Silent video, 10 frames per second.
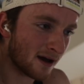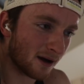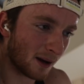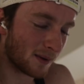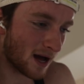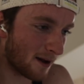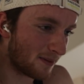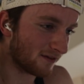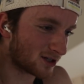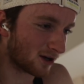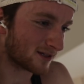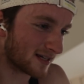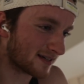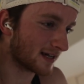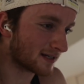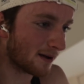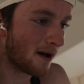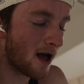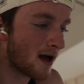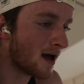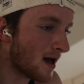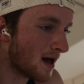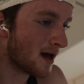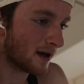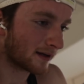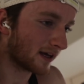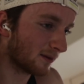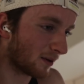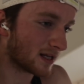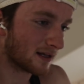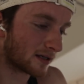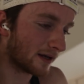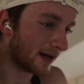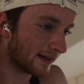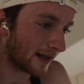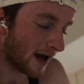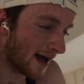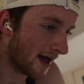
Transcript: a bit of a shock to the system, getting your body into it, and then